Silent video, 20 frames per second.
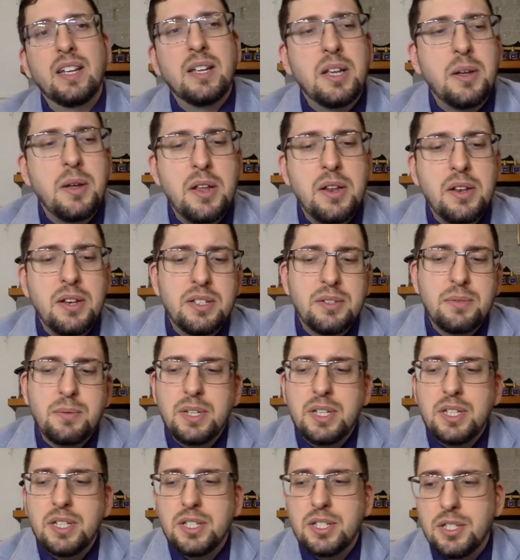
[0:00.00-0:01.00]
This
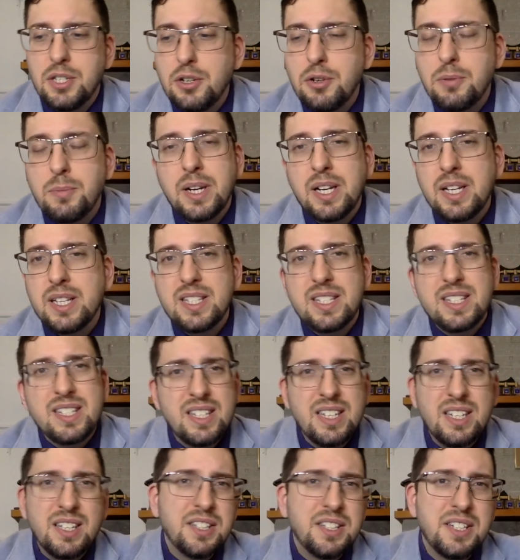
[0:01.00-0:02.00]
one is new, but it's
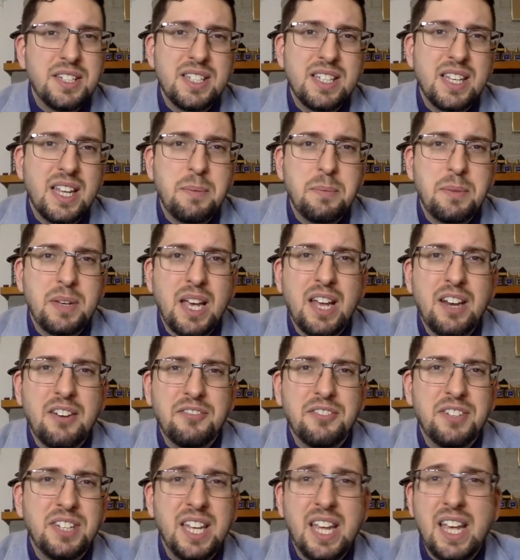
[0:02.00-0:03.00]
still the same kind
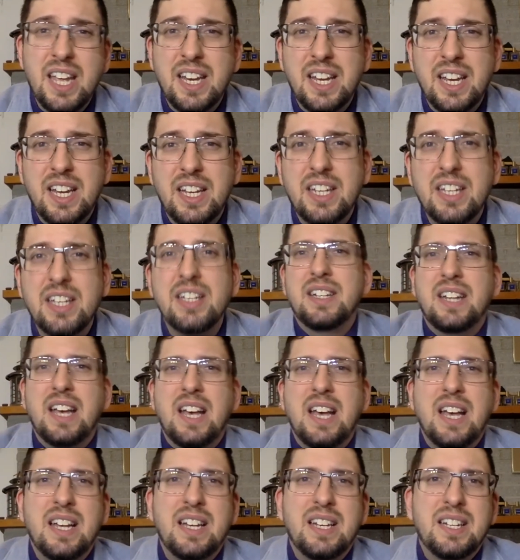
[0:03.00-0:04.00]
of DNA
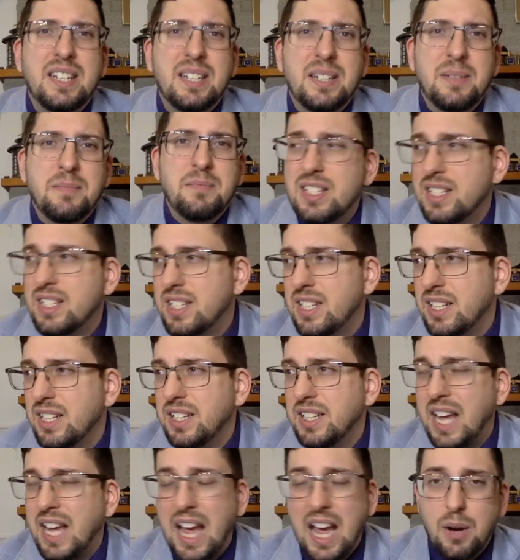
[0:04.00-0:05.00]
that still
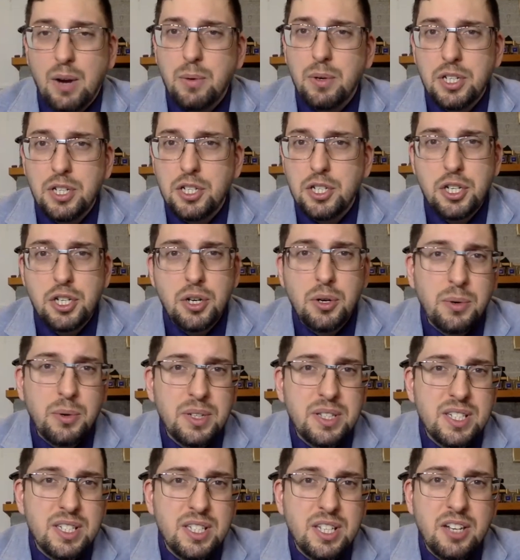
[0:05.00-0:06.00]
in Acqua di Gio.
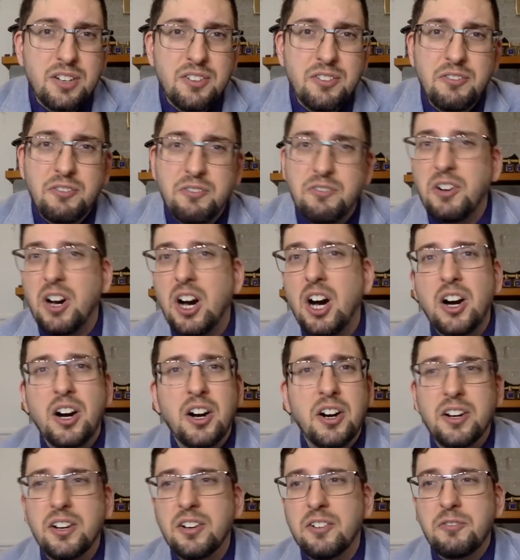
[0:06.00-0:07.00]
It's not
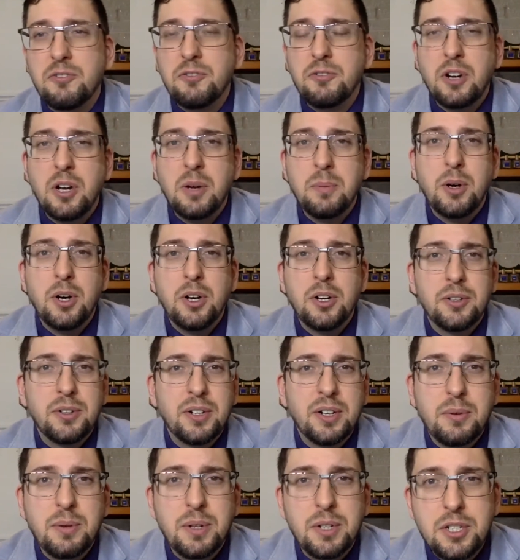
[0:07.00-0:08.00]
far from other
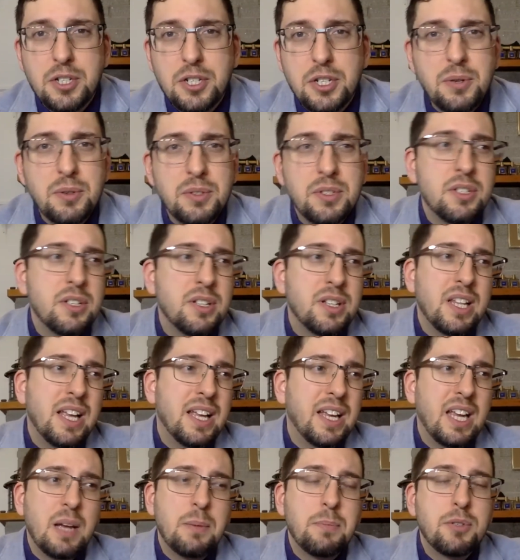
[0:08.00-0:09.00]
Acqua di Gio. It's not
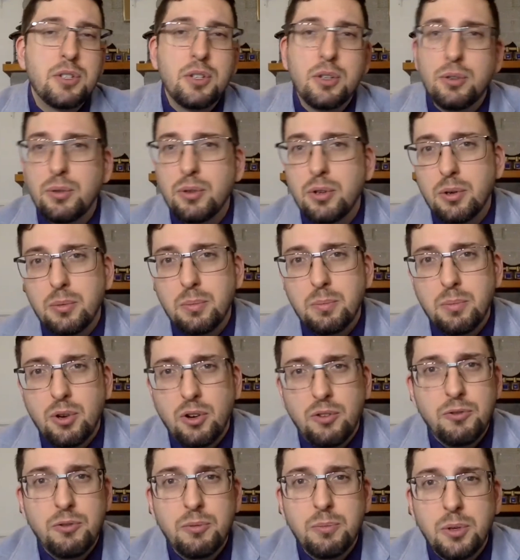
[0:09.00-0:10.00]
like Absolu or
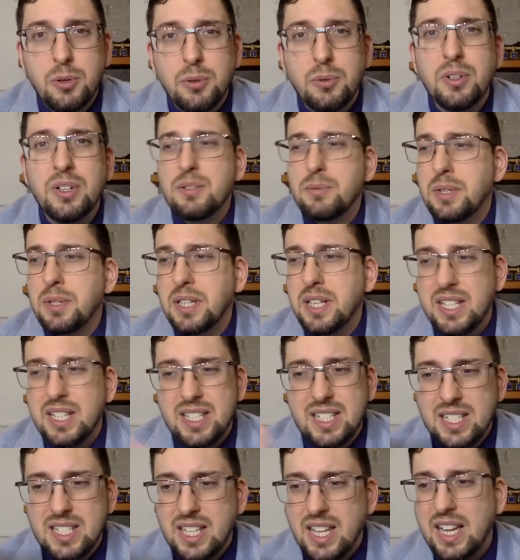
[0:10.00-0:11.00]
Profumo. It really
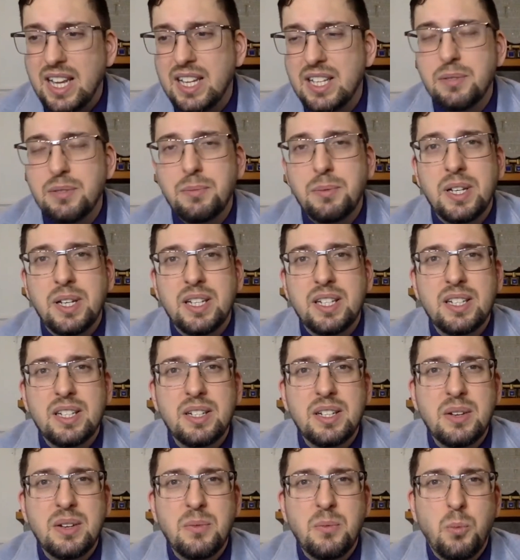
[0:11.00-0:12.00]
stays with
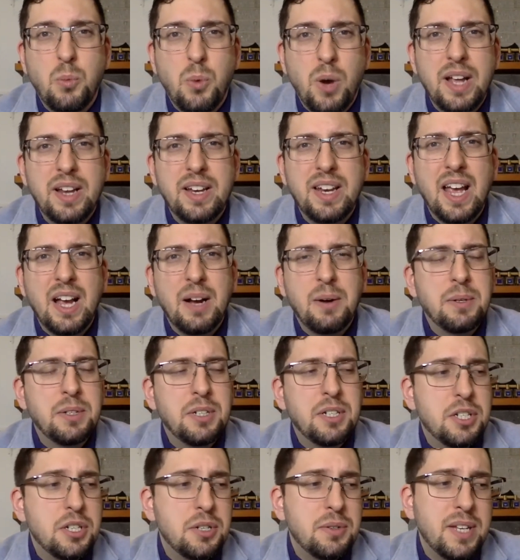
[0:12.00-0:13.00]
what Acqua
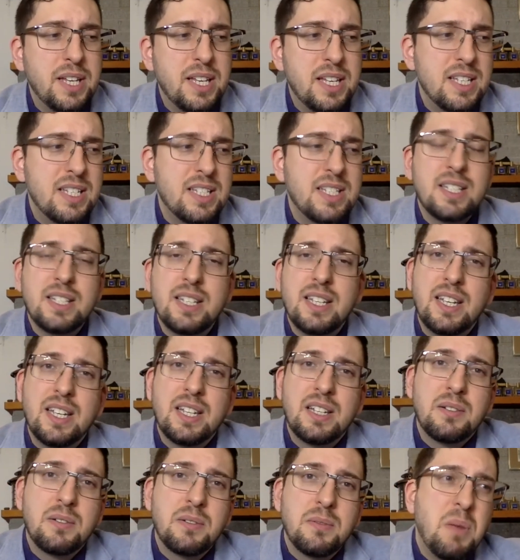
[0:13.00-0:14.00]
di Gio is.
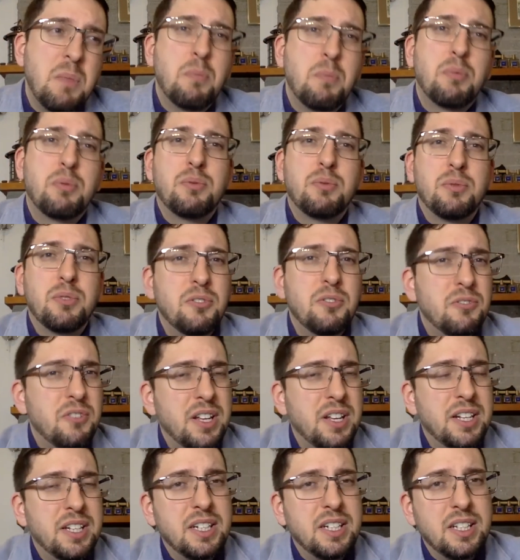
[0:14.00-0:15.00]
It improve
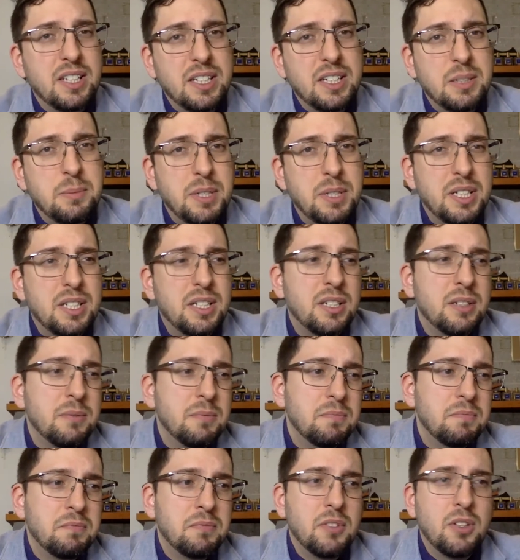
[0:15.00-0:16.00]
on it a little bit,
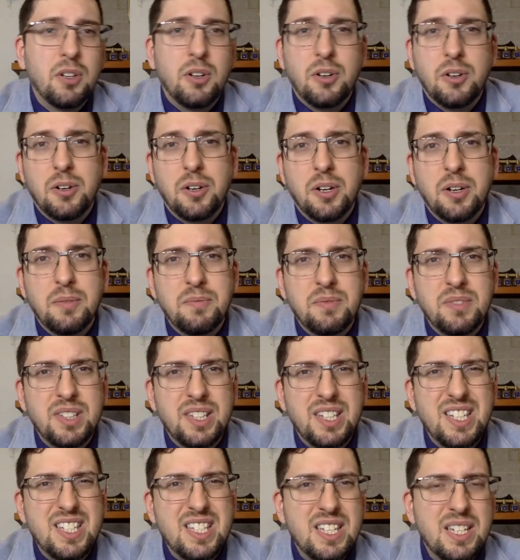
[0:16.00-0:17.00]
or at
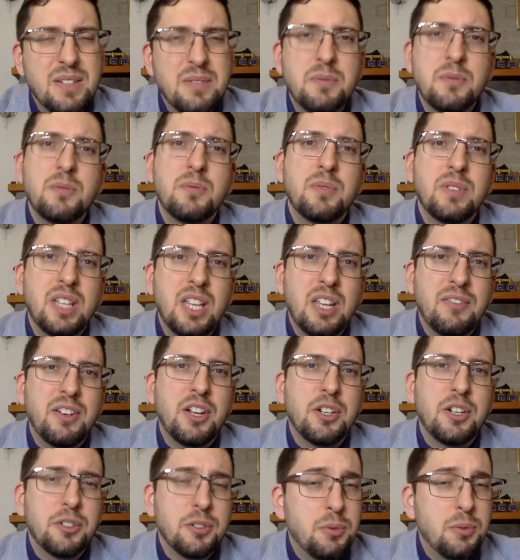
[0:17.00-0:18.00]
least give
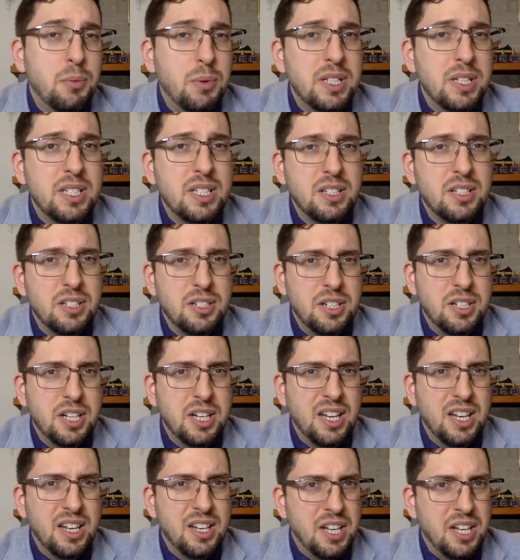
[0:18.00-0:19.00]
another twist to
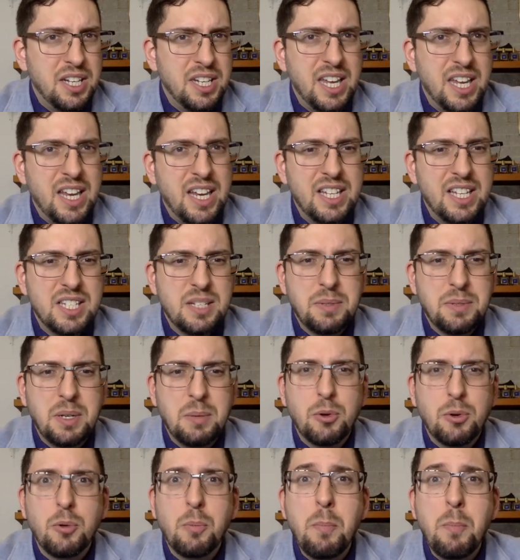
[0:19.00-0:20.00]
the DNA, something
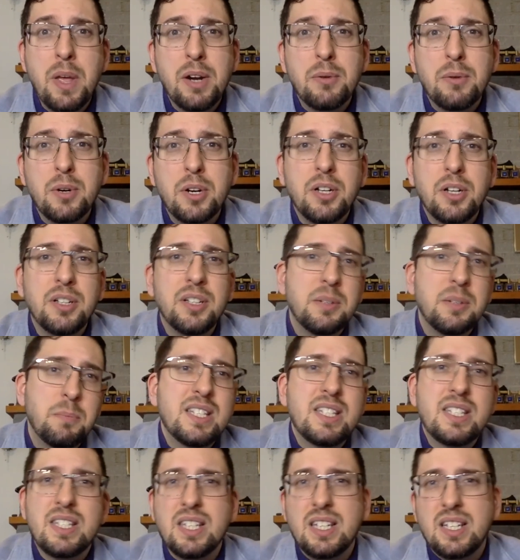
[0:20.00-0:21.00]
more mineral,
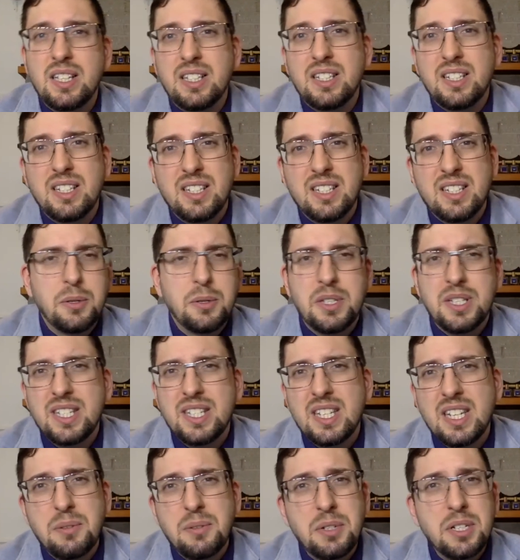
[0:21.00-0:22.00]
still towards
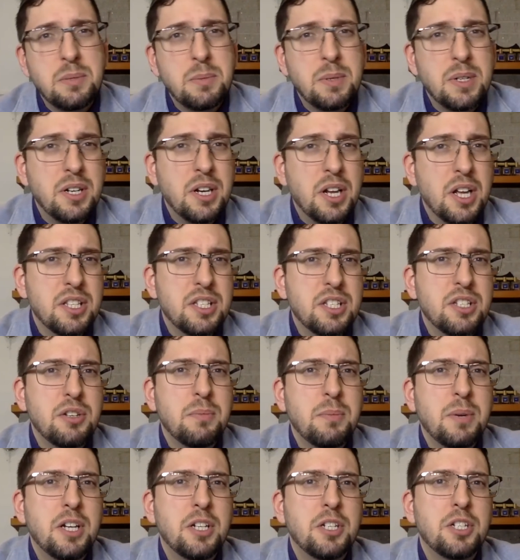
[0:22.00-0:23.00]
citrus, but not so
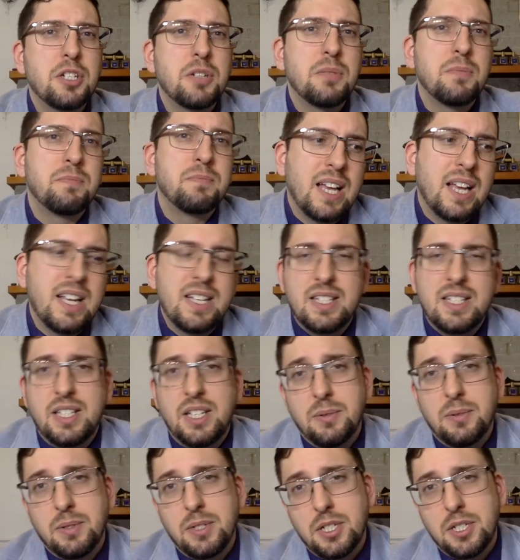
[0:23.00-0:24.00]
much as
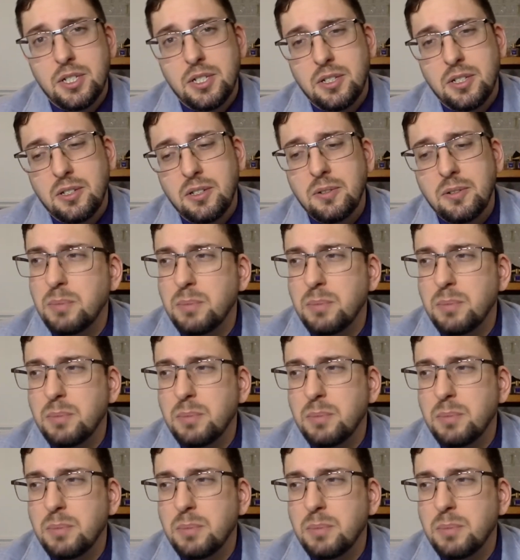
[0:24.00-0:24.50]
the original.